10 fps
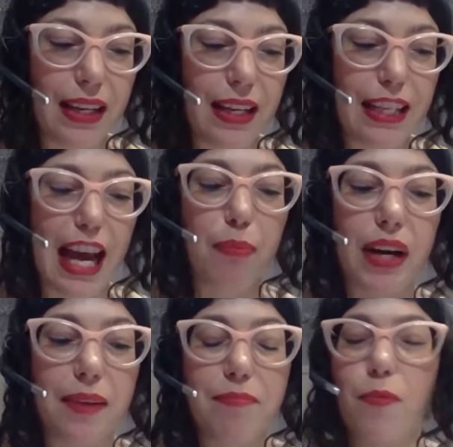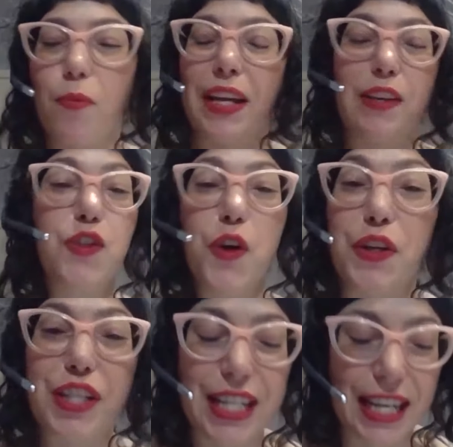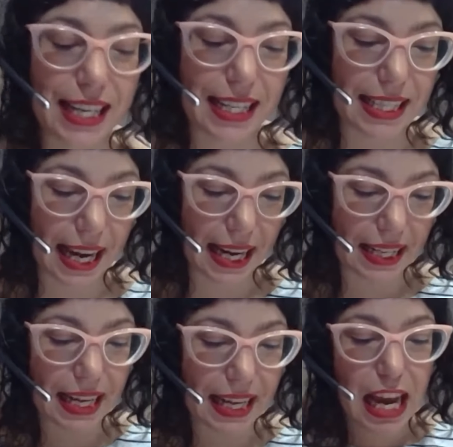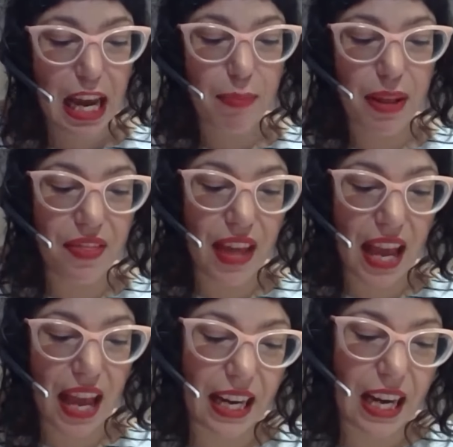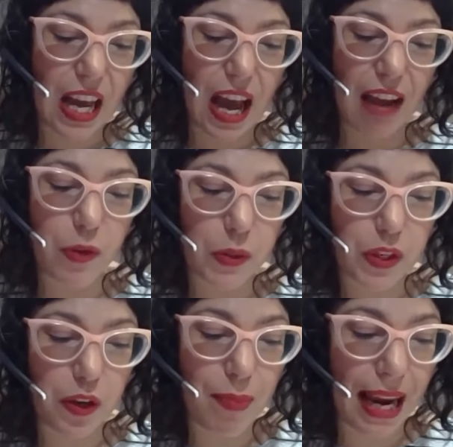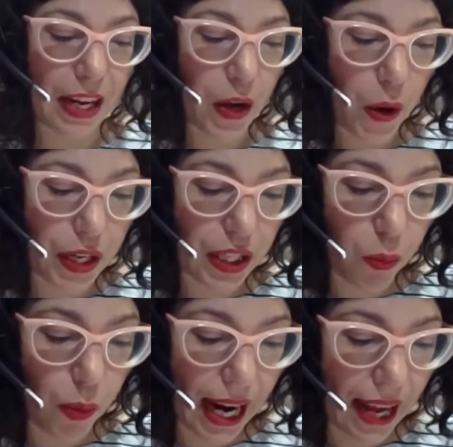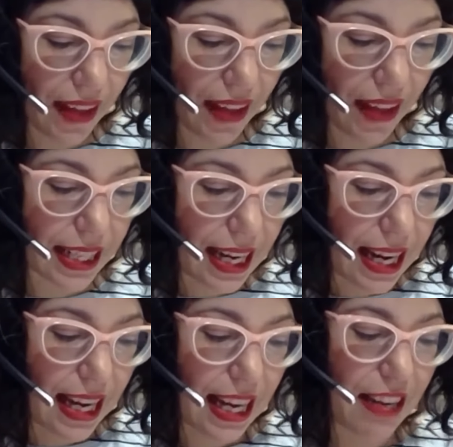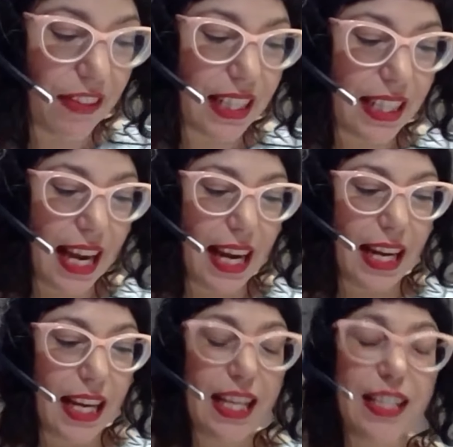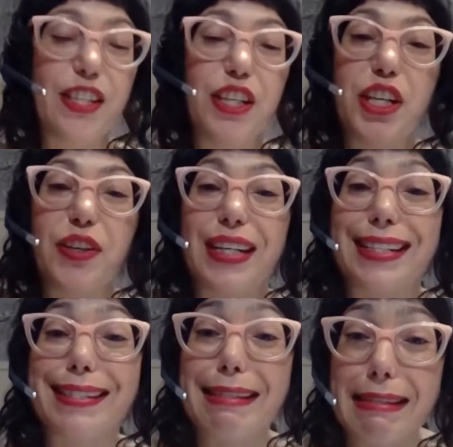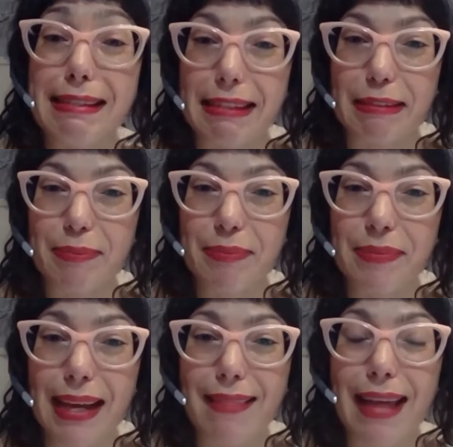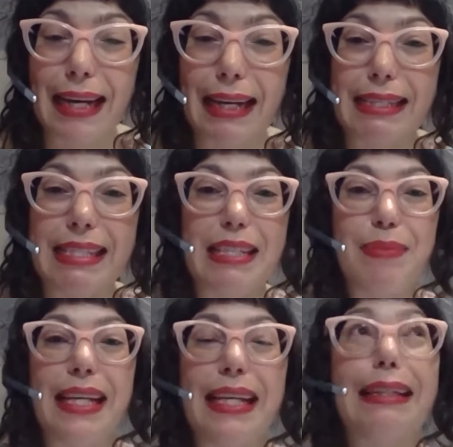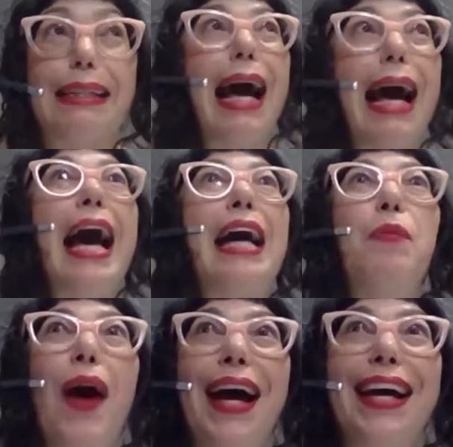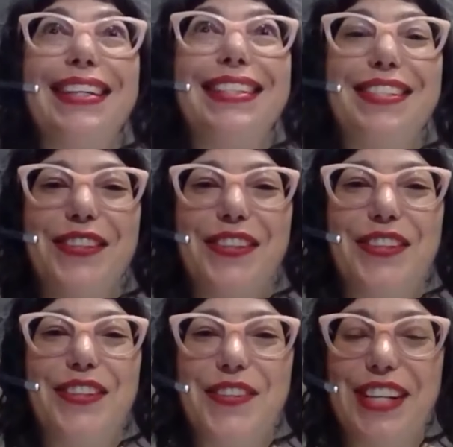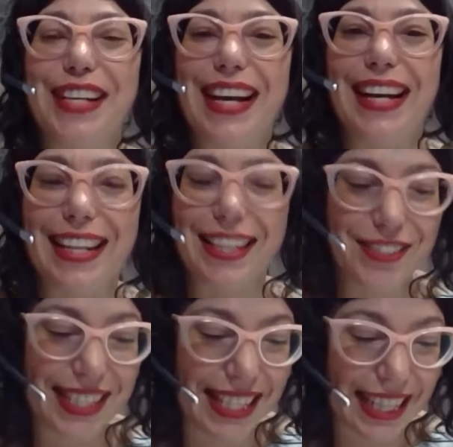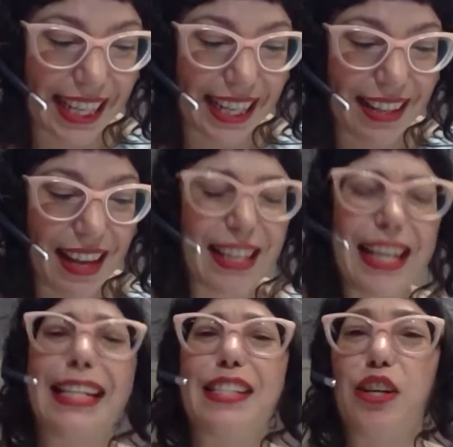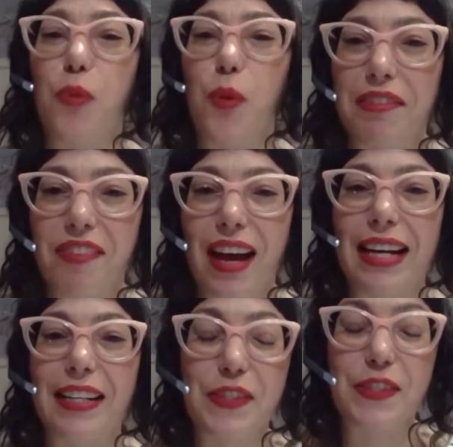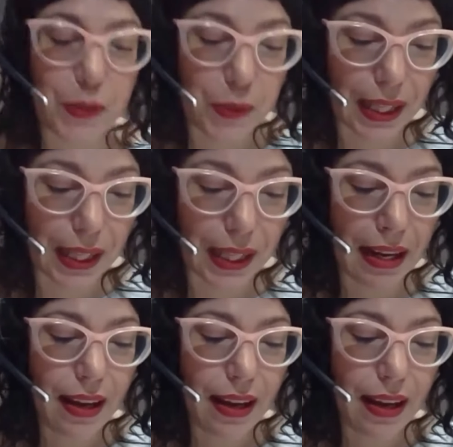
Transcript: camera where you don't need consent, but then I've also made note where that if it's a security system that needs to be hardwired to your electricity, that needs a qualified installer,